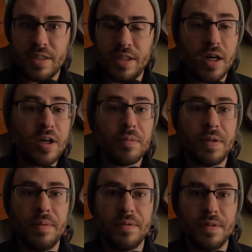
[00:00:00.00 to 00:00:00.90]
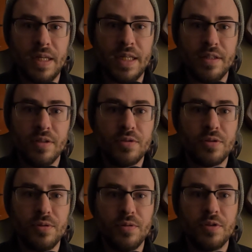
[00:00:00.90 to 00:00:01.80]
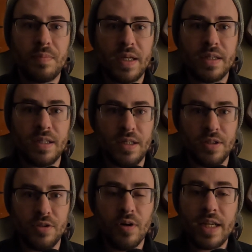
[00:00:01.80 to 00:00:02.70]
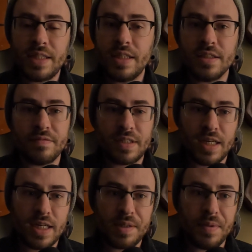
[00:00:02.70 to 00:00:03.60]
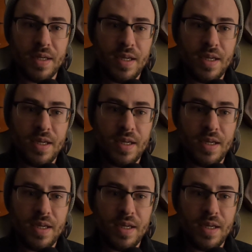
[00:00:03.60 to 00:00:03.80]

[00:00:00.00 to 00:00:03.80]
younger people and those who spend a great deal of time